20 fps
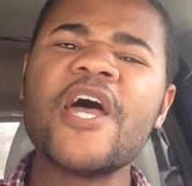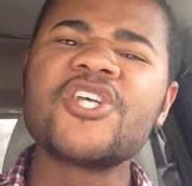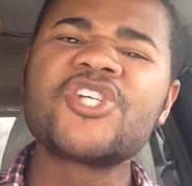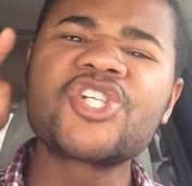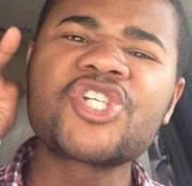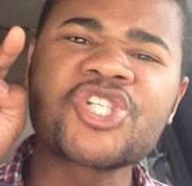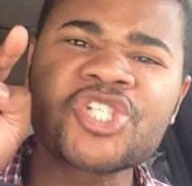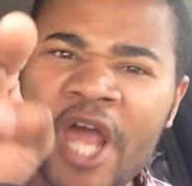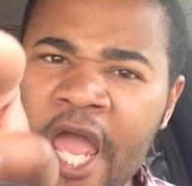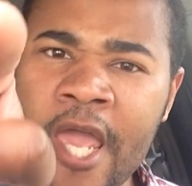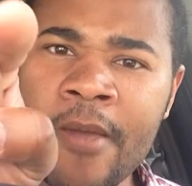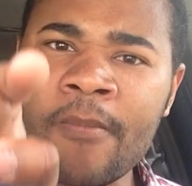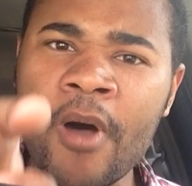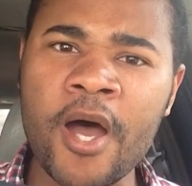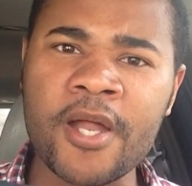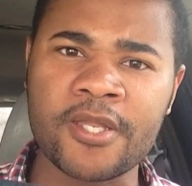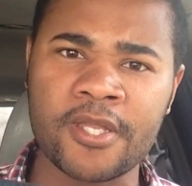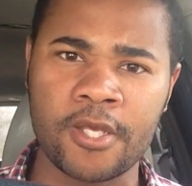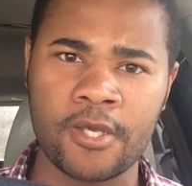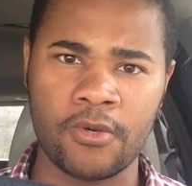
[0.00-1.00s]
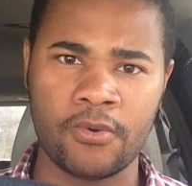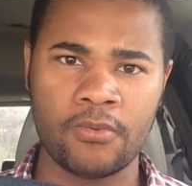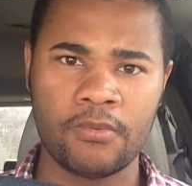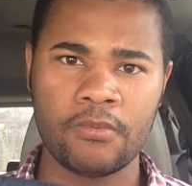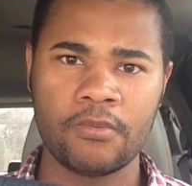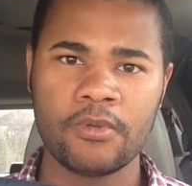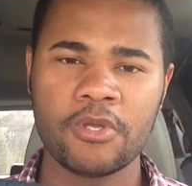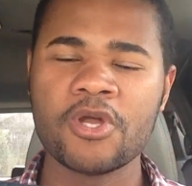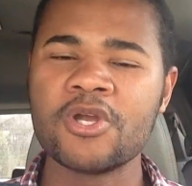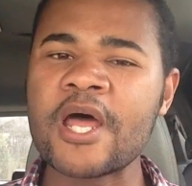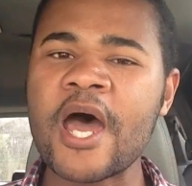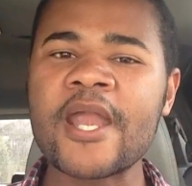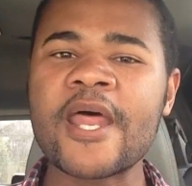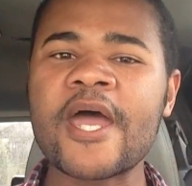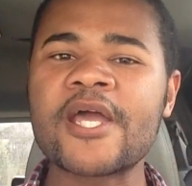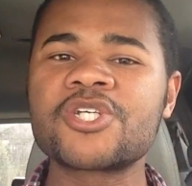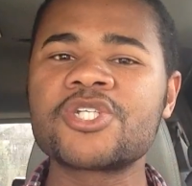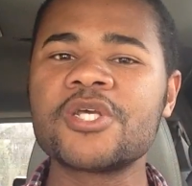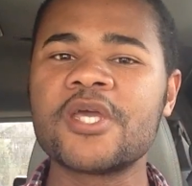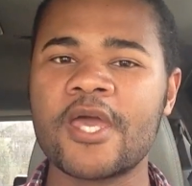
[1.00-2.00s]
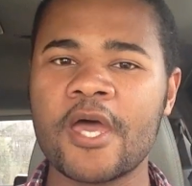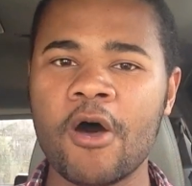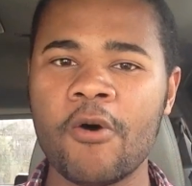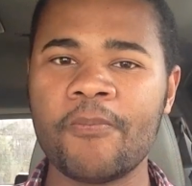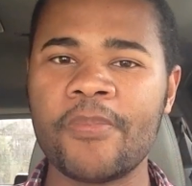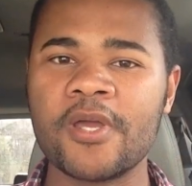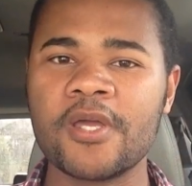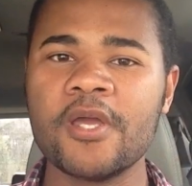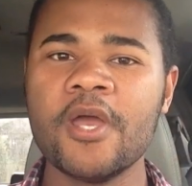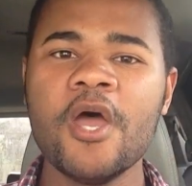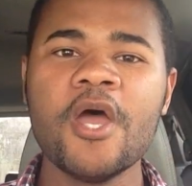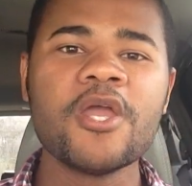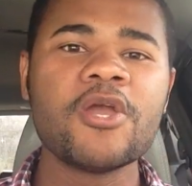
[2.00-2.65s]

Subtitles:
Shame on you. You're not actually helping.